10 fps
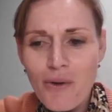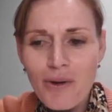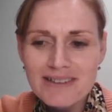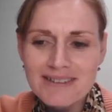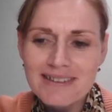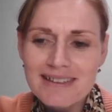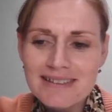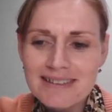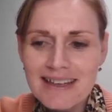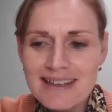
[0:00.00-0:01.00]
while
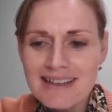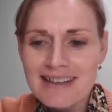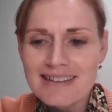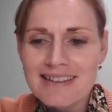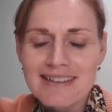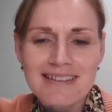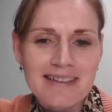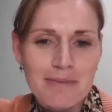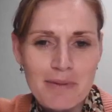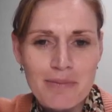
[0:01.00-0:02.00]
still taking the
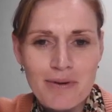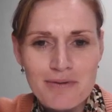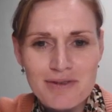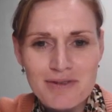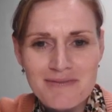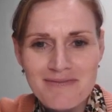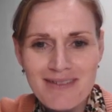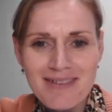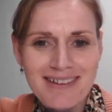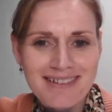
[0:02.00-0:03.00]
system approach?
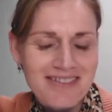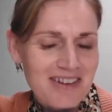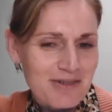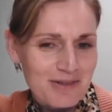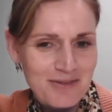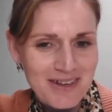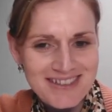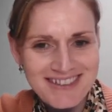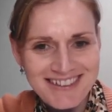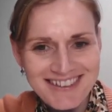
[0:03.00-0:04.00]
I think that's a very good
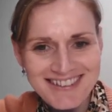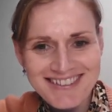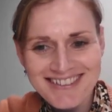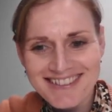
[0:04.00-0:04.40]
question.